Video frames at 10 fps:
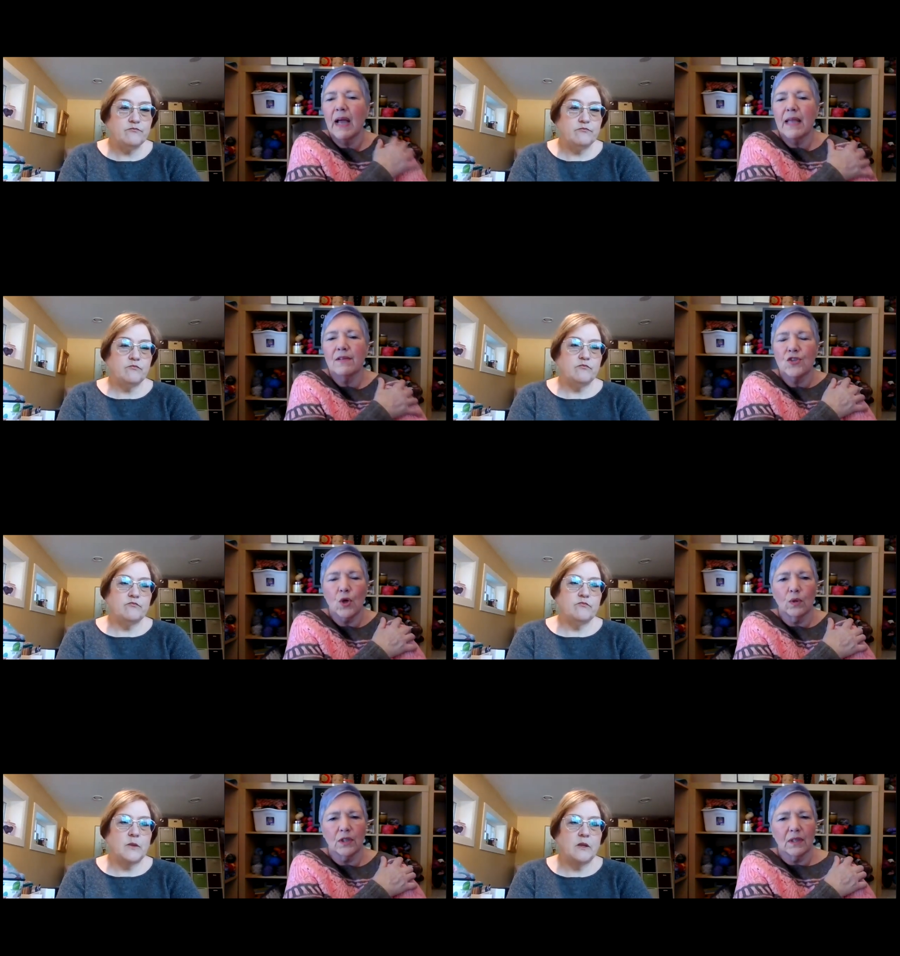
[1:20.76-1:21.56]
Speaker 1: my
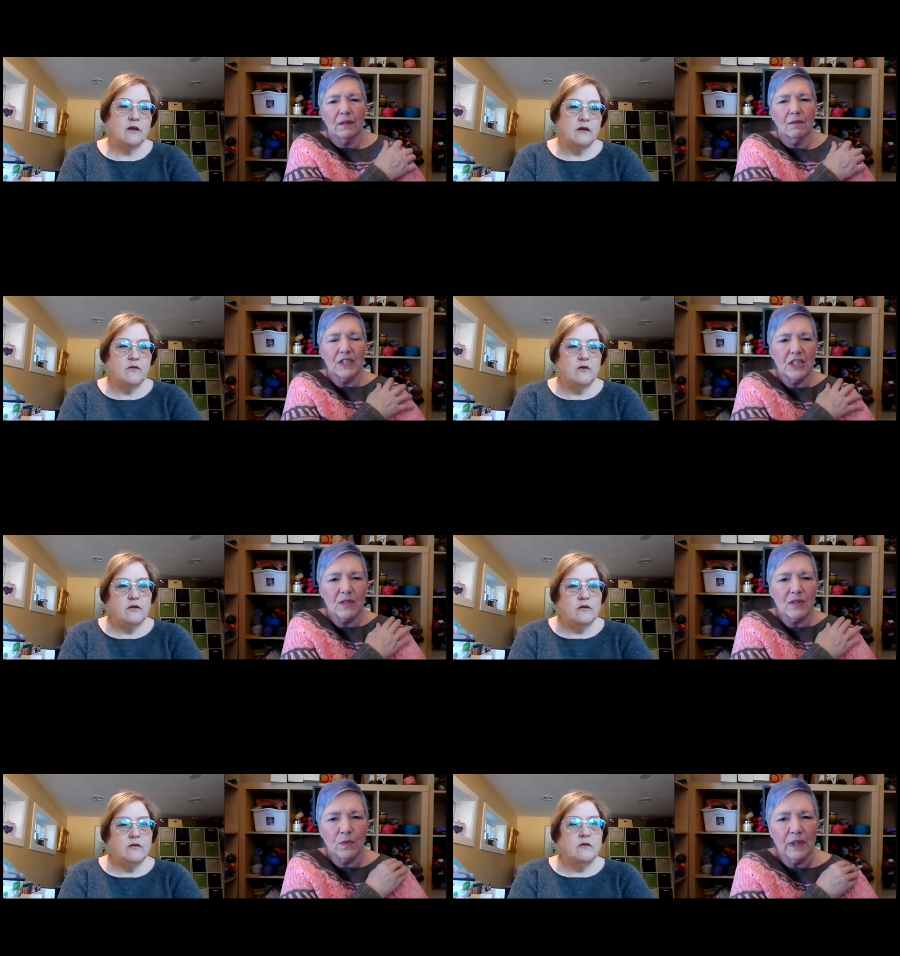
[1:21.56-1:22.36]
shoulder was
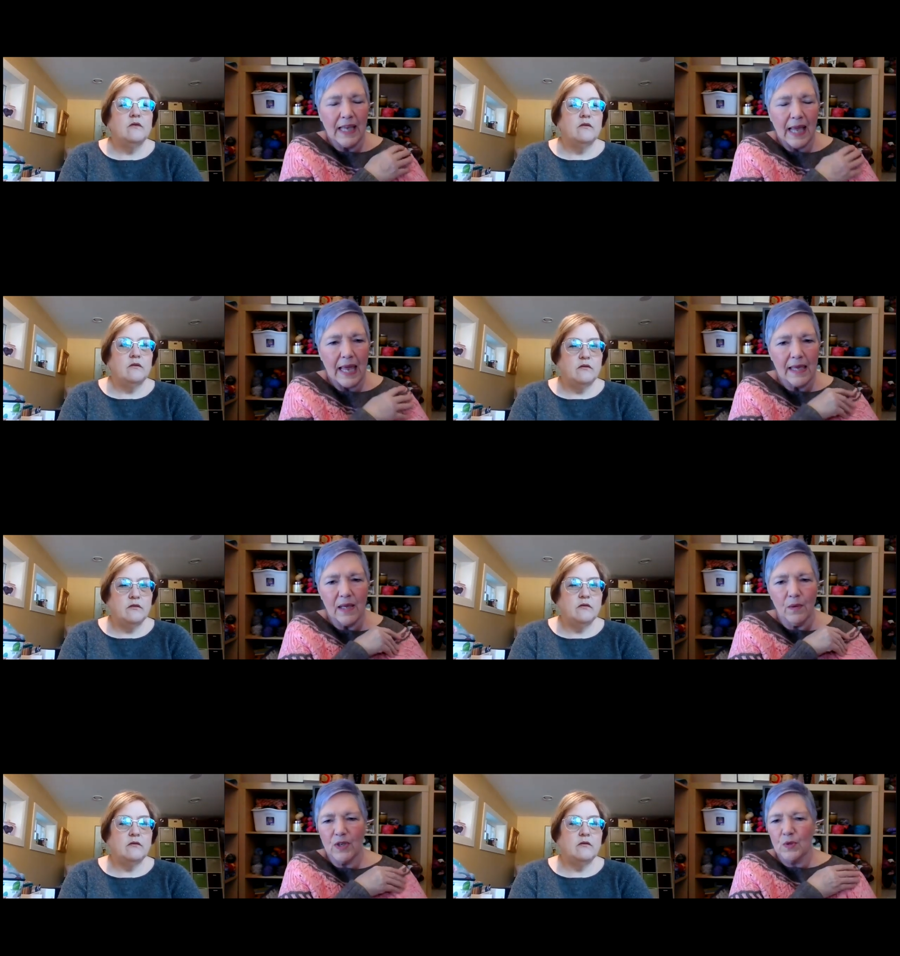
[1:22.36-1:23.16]
just really
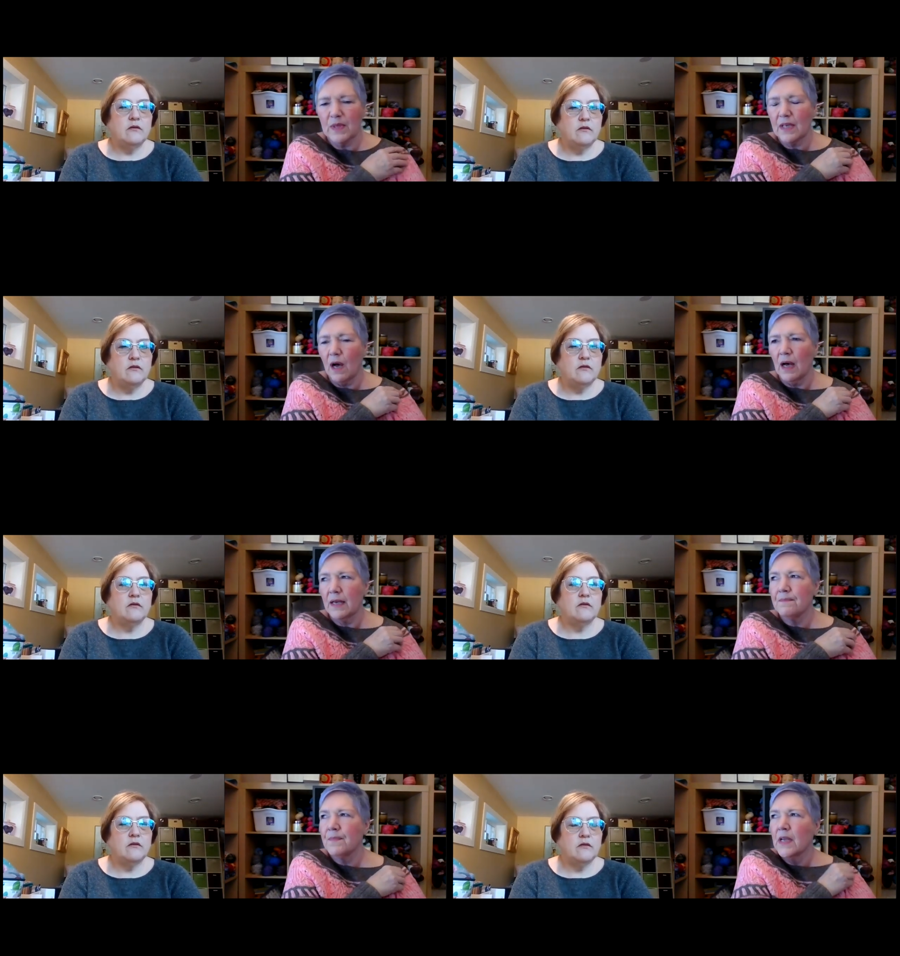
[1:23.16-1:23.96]
achy, which was odd.